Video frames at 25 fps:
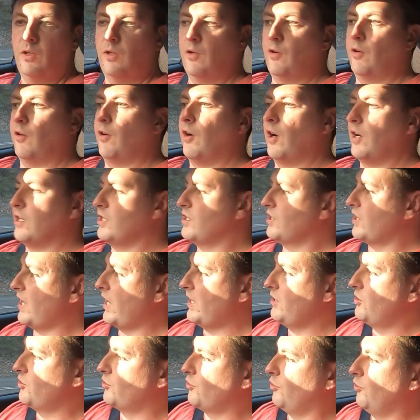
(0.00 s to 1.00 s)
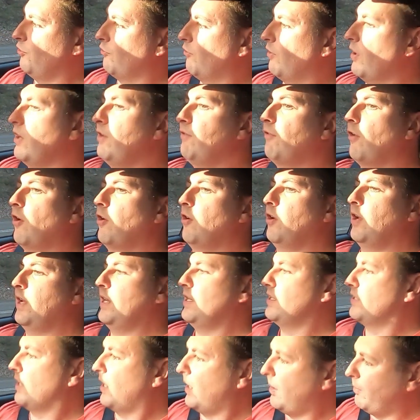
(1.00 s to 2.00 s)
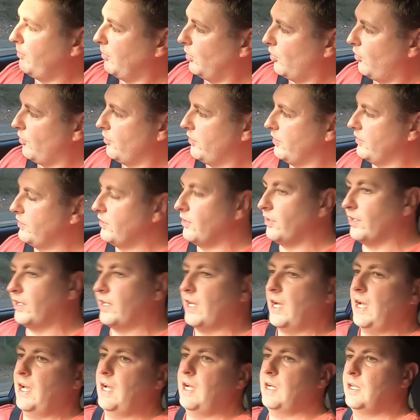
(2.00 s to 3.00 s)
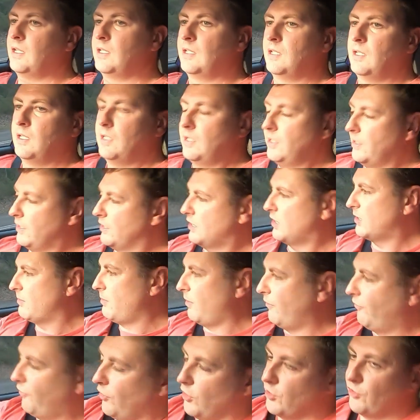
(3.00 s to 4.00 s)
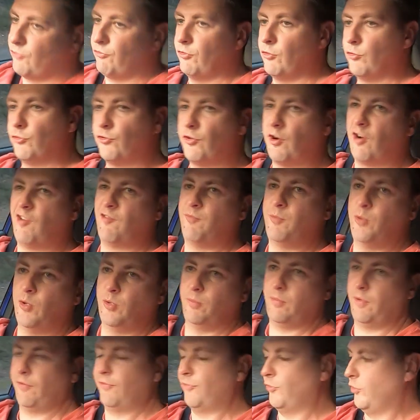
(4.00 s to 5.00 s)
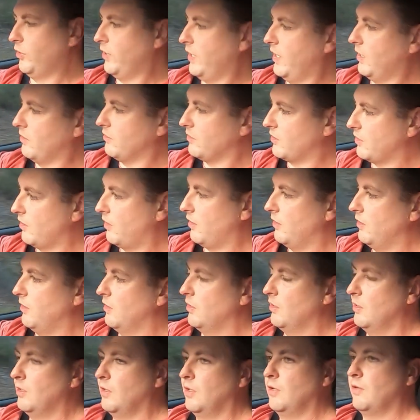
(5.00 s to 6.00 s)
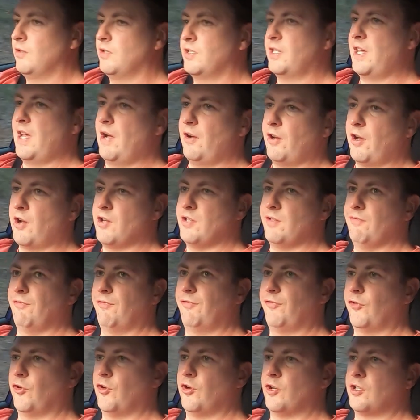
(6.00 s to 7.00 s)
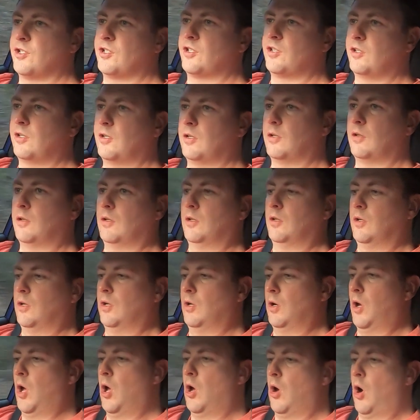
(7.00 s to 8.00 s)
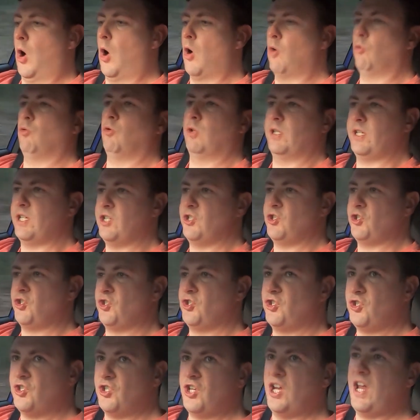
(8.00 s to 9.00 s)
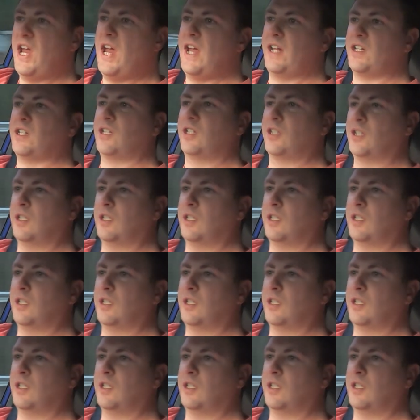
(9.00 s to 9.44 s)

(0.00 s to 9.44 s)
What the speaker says: Alright, stage 2 Revo is uploaded to the car. This is my first real drive putting my foot down, so see how it goes in first. Holy shit!